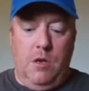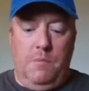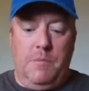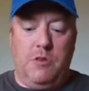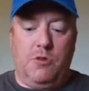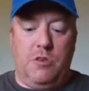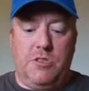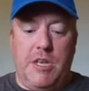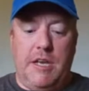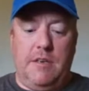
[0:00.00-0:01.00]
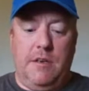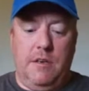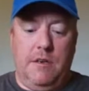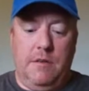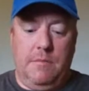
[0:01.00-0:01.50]
Minnesota State
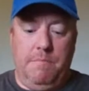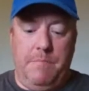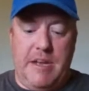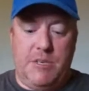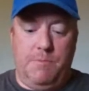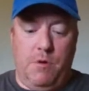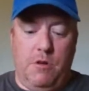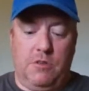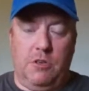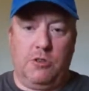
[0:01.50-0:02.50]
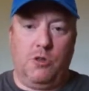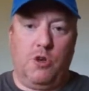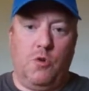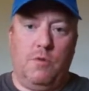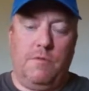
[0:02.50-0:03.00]
baseball is also
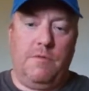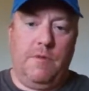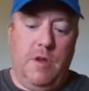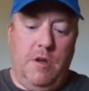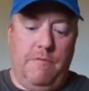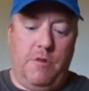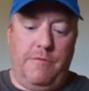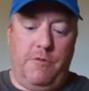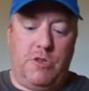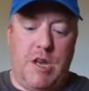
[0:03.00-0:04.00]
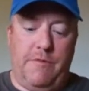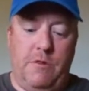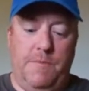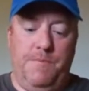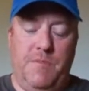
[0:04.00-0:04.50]
known for the first
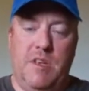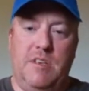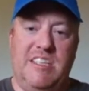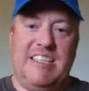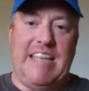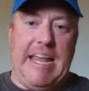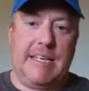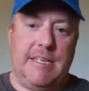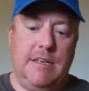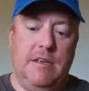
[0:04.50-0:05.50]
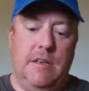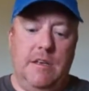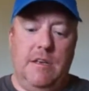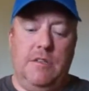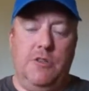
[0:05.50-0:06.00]
ever state
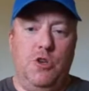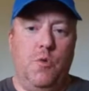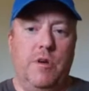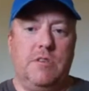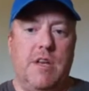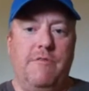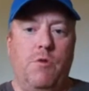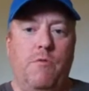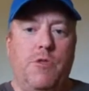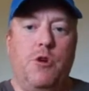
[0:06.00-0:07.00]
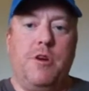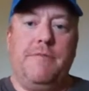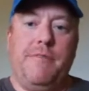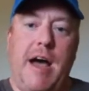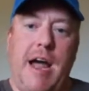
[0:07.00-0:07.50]
in the U.S. to have an over
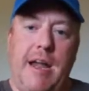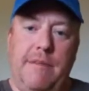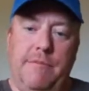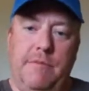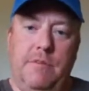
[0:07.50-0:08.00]
35